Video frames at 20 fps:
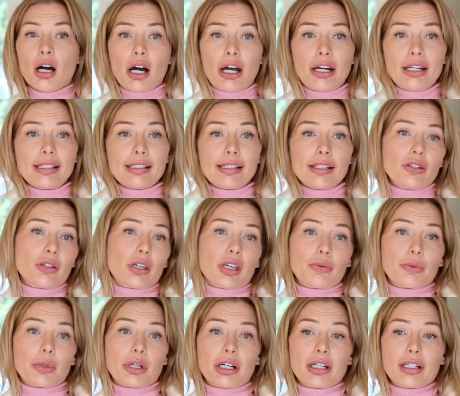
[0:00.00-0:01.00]
Honestly, you
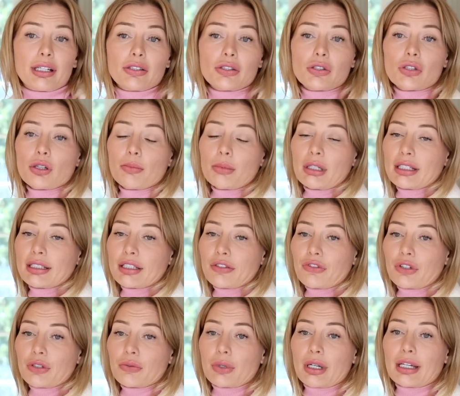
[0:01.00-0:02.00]
can wear it in so many
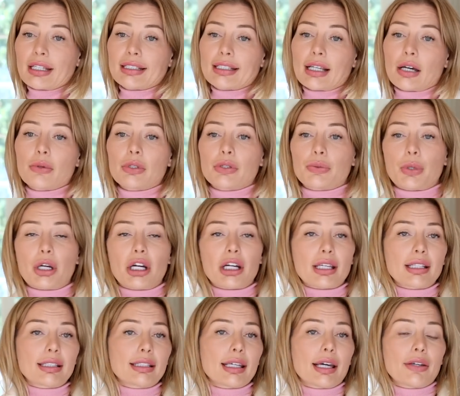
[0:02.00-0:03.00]
different ways. I was
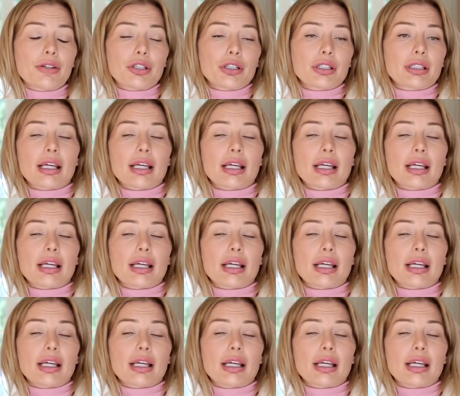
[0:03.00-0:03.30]
wearing it the other